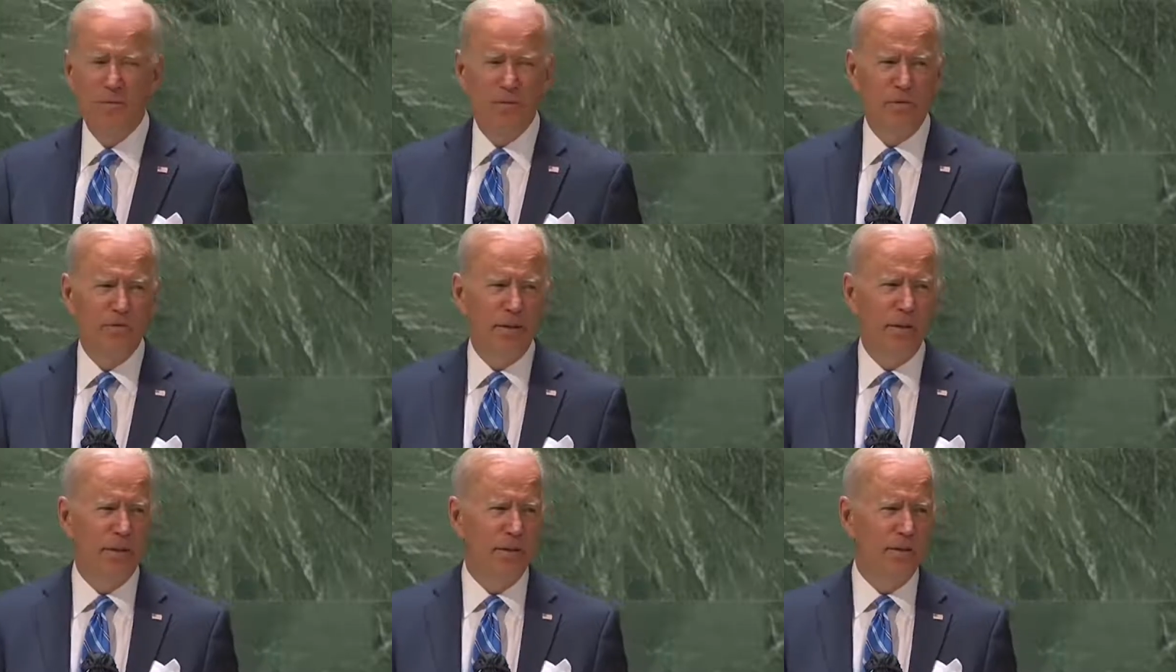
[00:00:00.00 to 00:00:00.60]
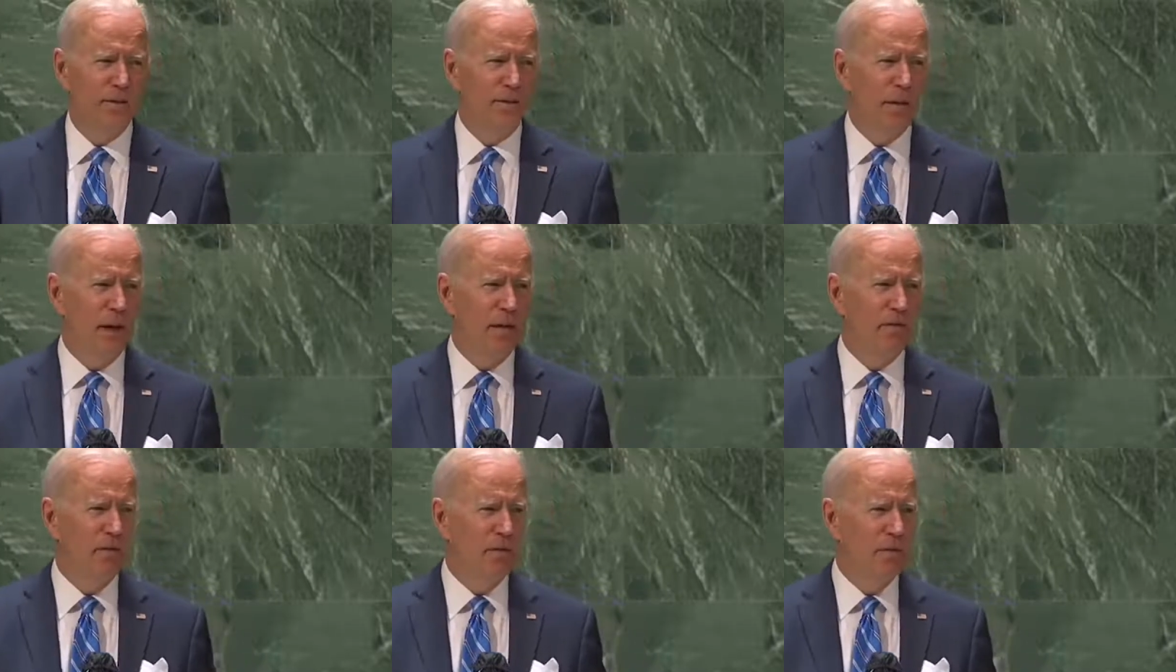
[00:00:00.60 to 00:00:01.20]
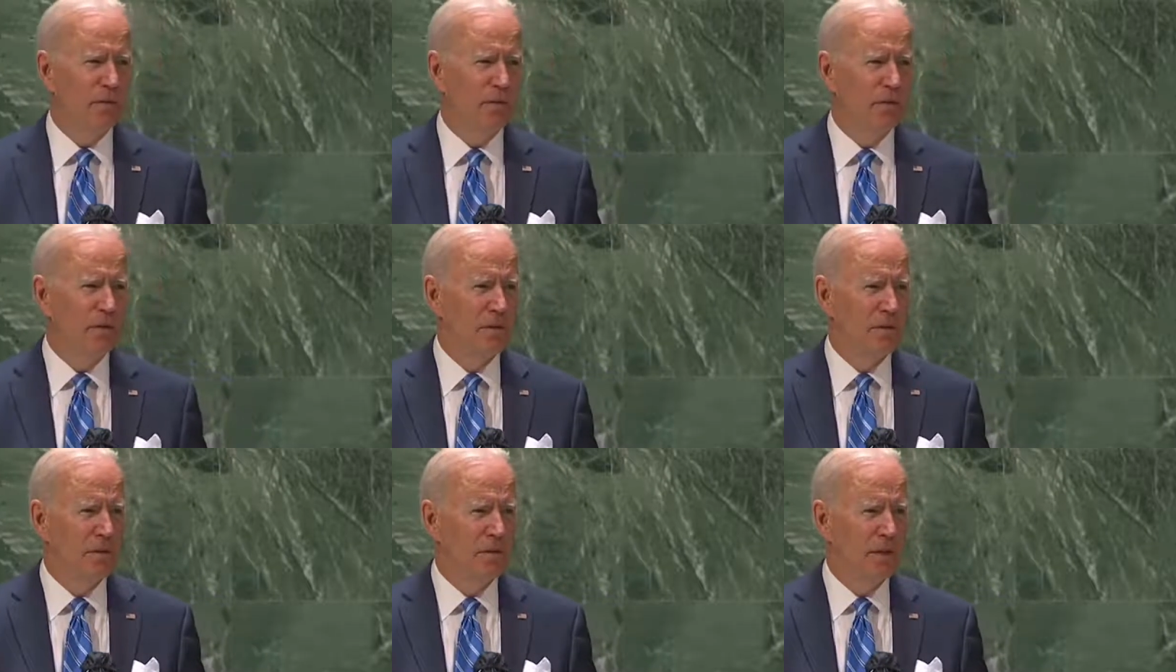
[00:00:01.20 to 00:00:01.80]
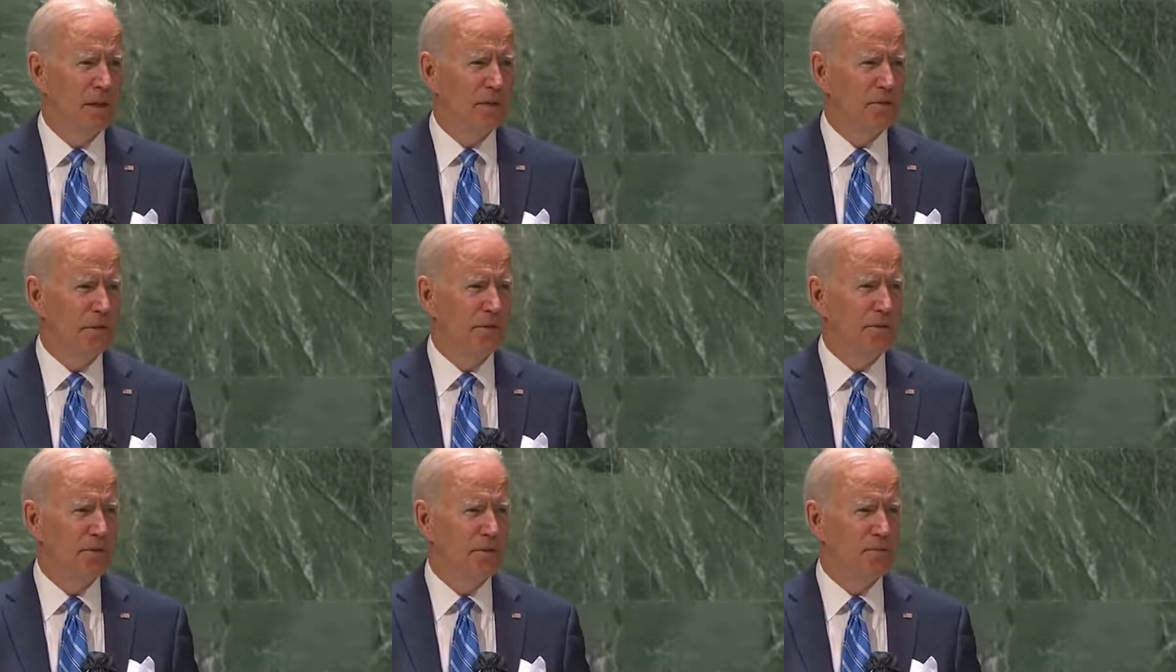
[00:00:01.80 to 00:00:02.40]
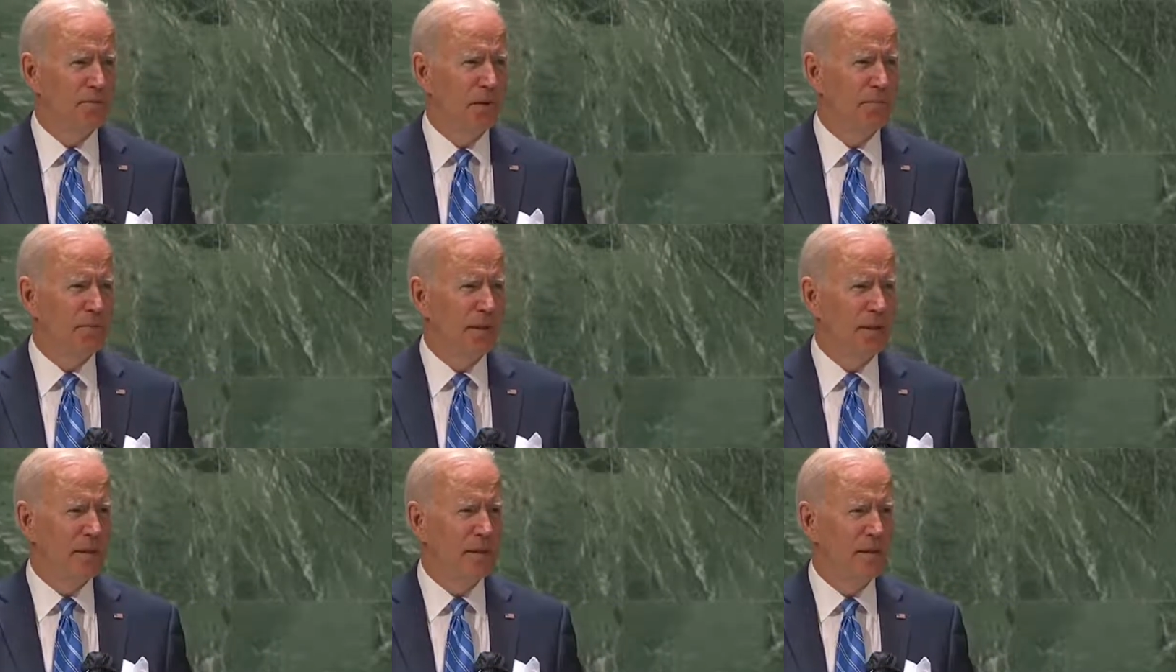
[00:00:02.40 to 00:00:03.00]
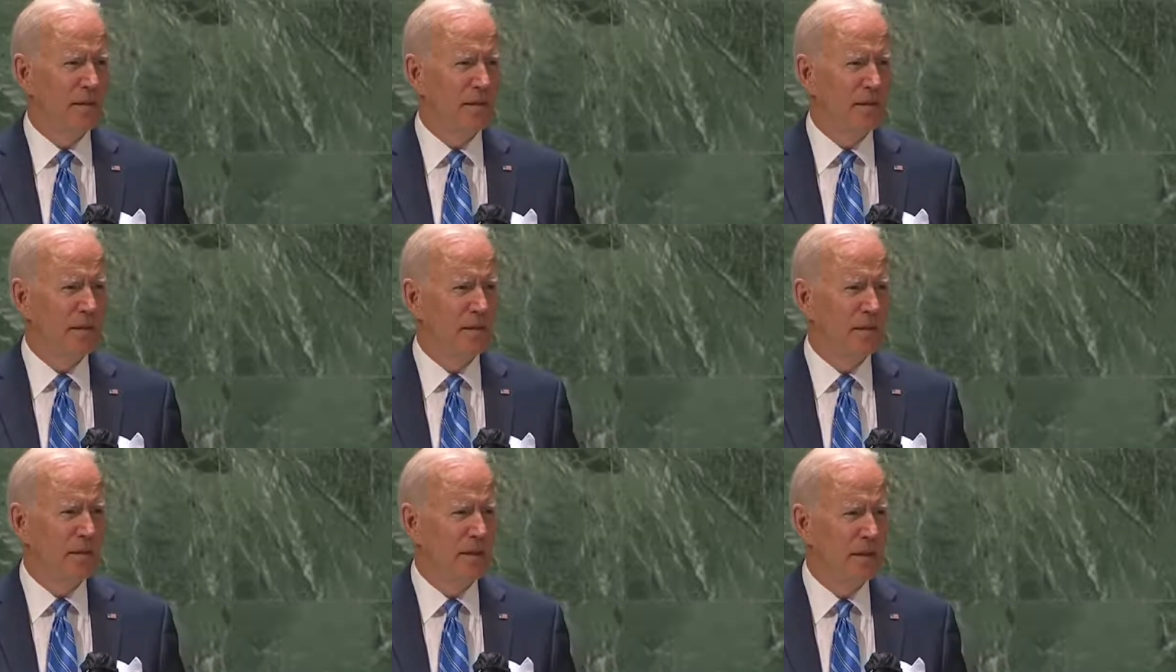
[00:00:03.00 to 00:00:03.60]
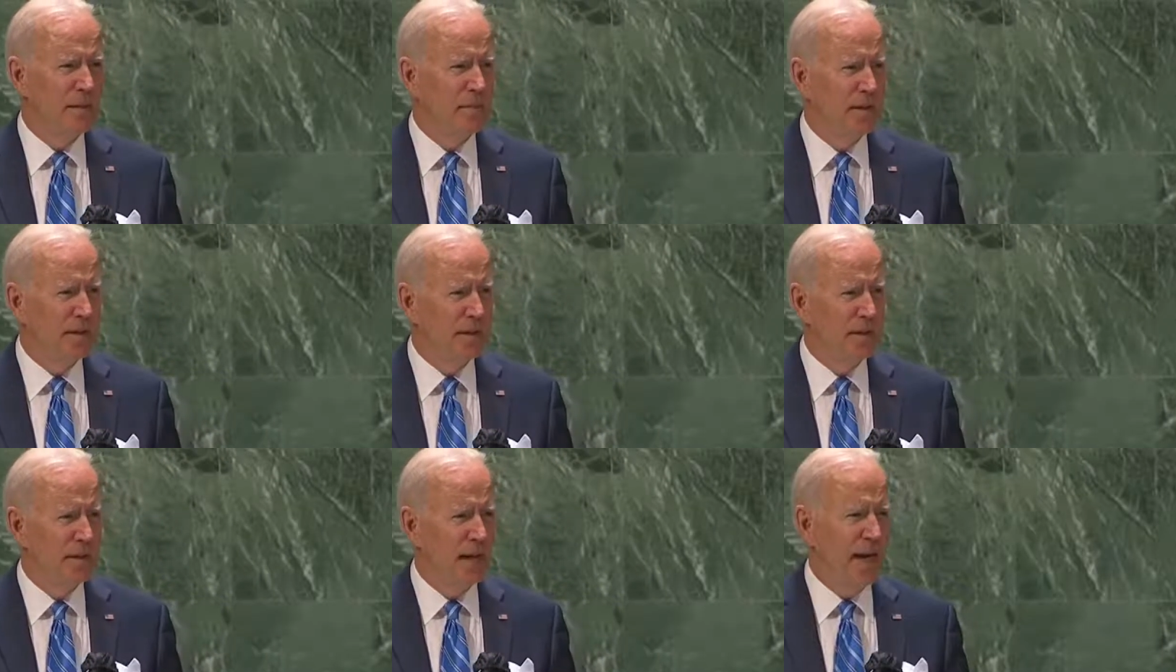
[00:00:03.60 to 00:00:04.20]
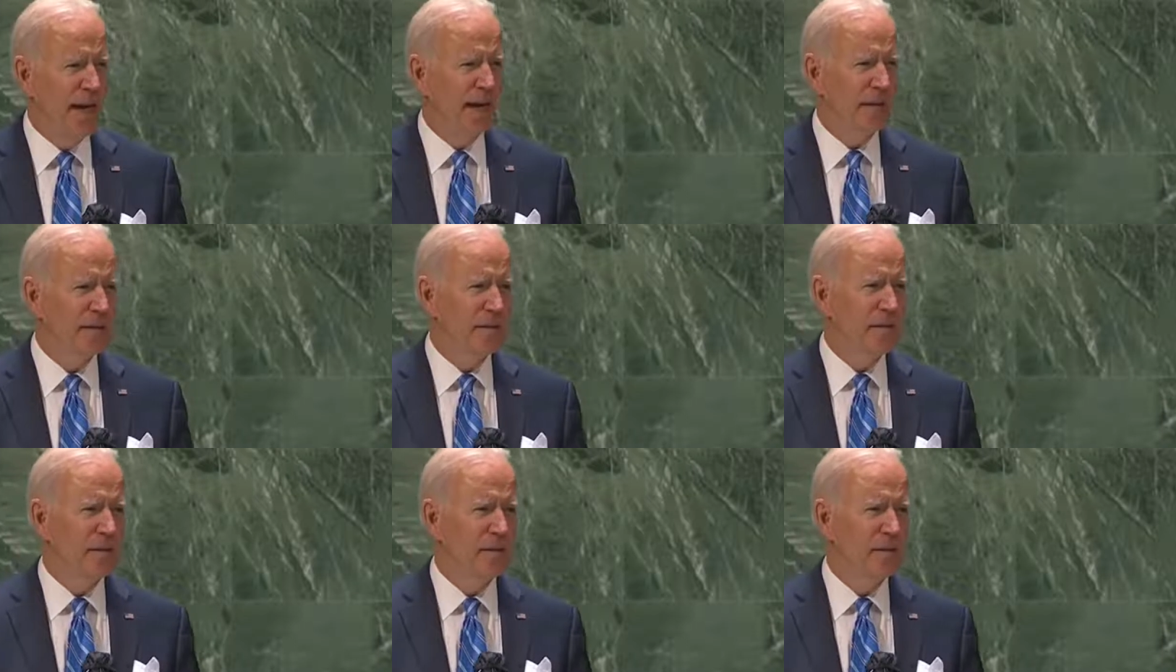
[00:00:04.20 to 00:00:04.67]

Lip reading: preventing their travel, as well as disrupting imminent attacks.